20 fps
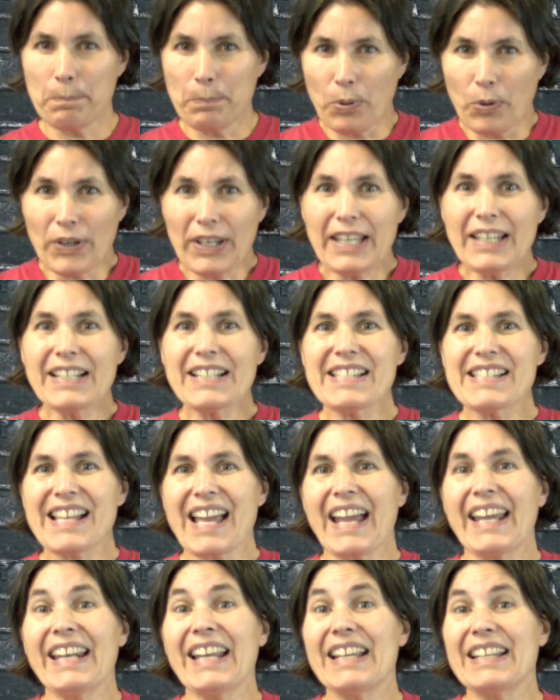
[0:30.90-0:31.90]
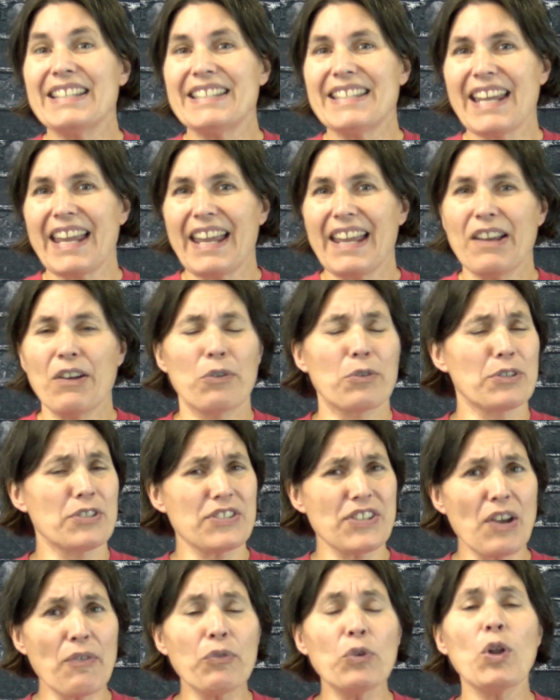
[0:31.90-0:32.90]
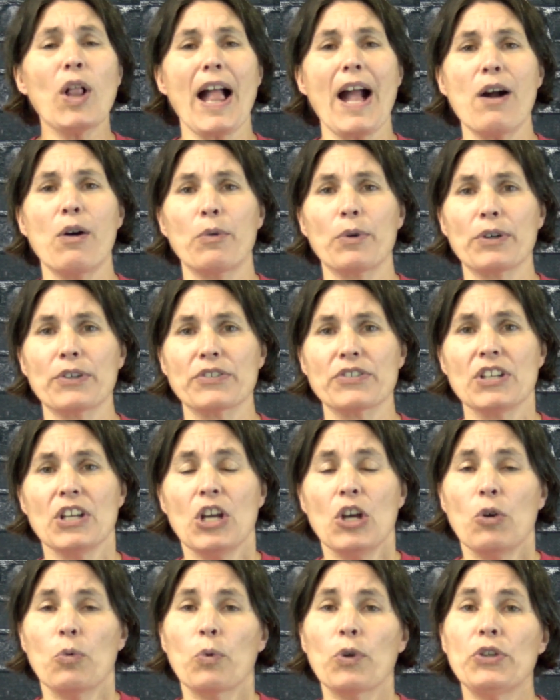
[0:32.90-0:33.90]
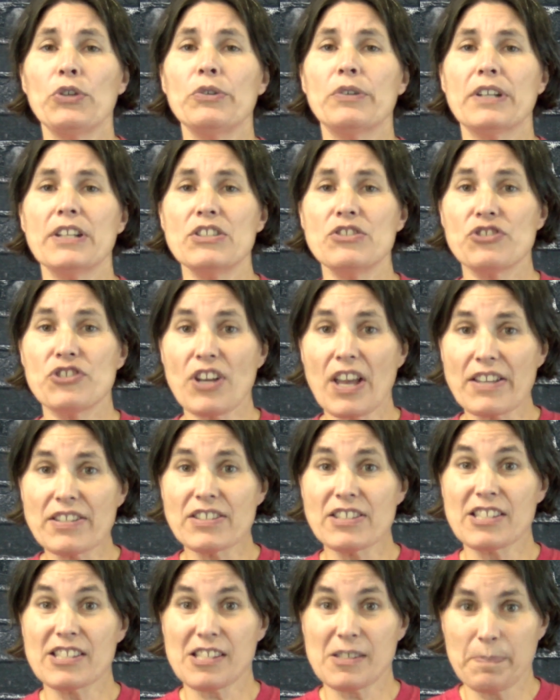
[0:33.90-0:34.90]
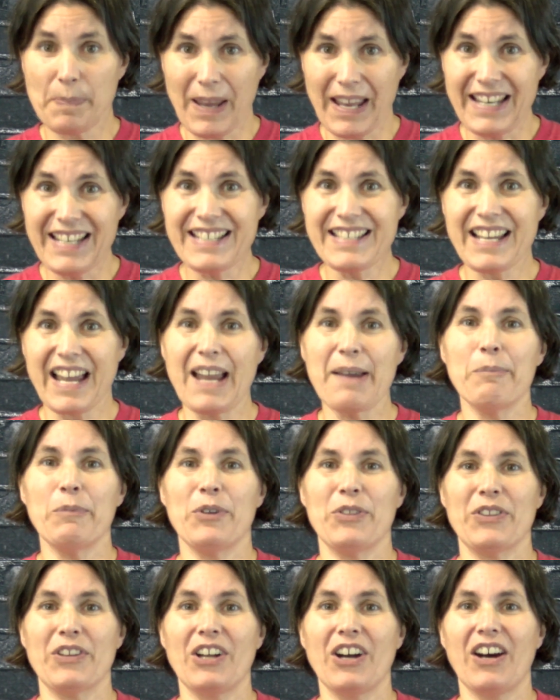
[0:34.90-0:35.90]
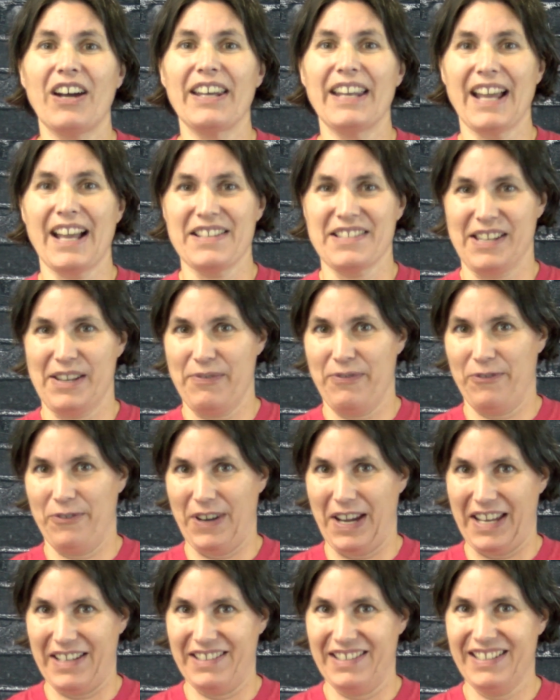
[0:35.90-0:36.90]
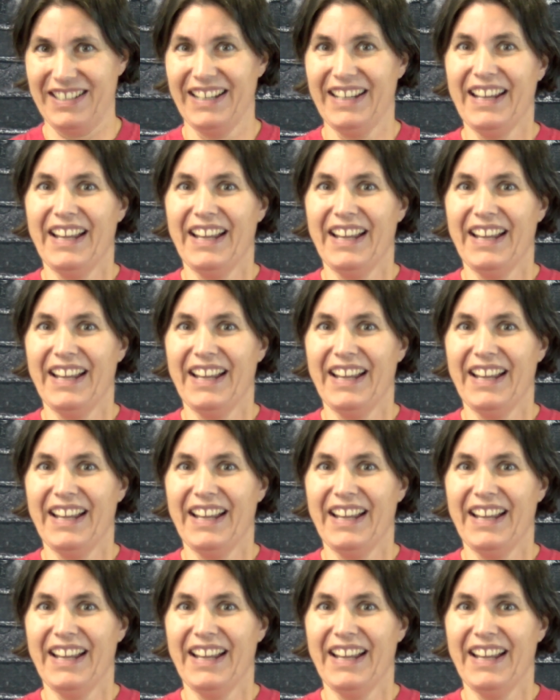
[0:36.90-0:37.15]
putting aside a day or several hours where you can just spend time with God as a friend.